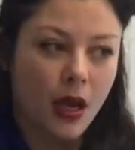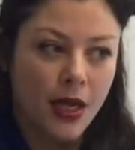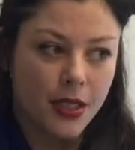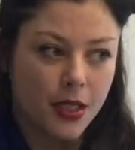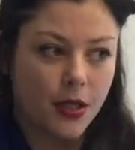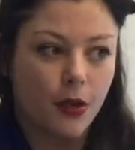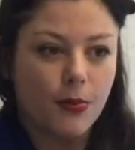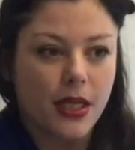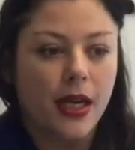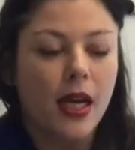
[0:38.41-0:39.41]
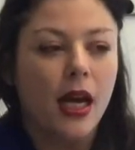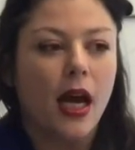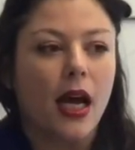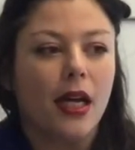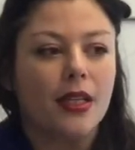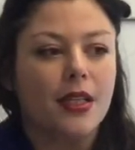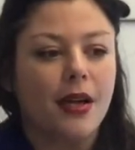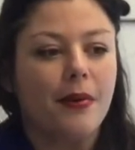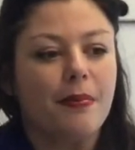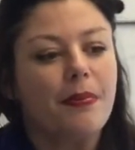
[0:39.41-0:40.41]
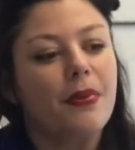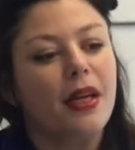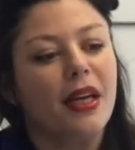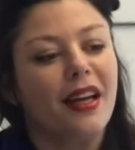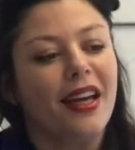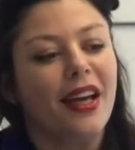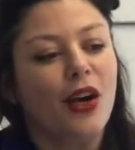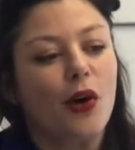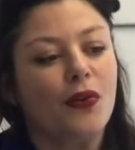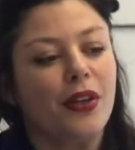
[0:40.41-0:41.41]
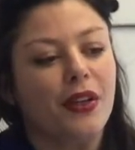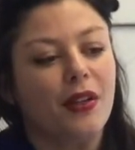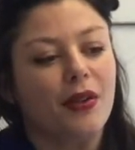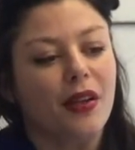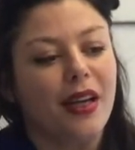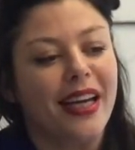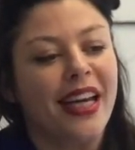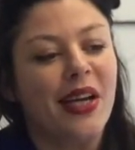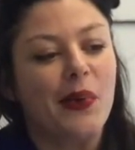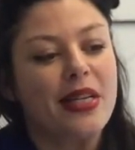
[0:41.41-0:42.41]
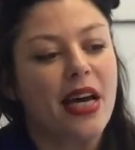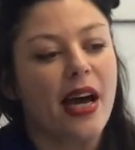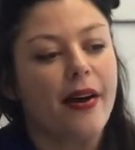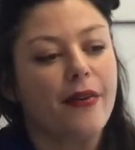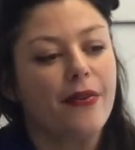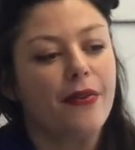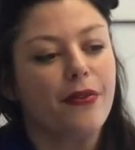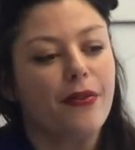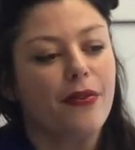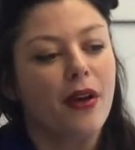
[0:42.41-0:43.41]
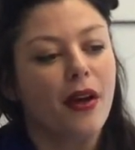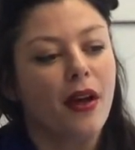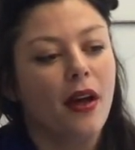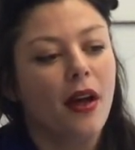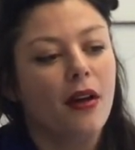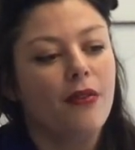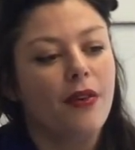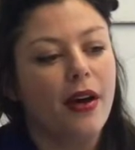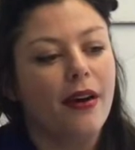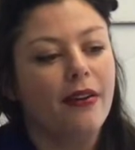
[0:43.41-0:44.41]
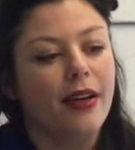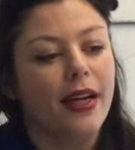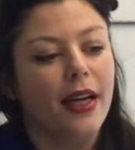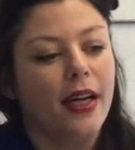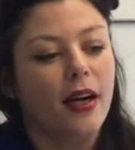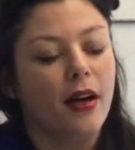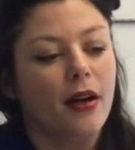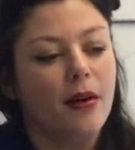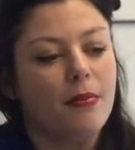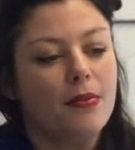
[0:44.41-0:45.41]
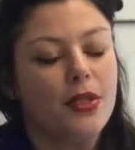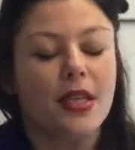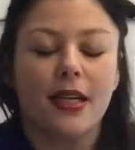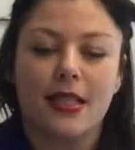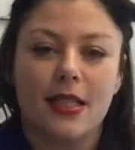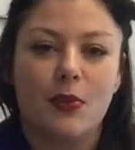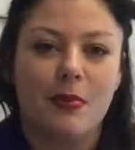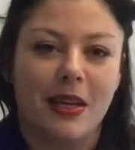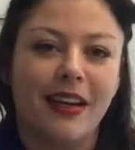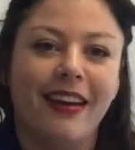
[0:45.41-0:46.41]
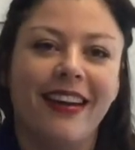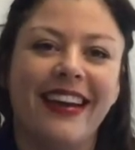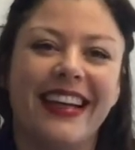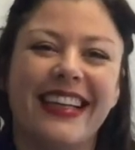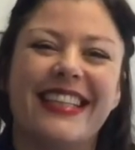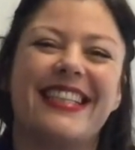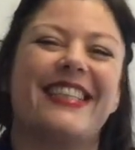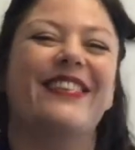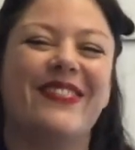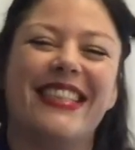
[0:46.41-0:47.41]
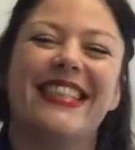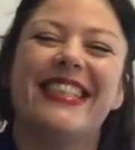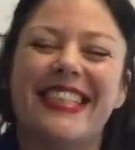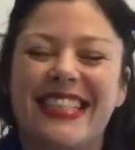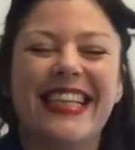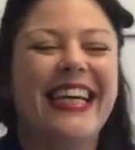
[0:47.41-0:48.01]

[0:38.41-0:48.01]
he's a sculptor, and often he would have very sexy women sculptures,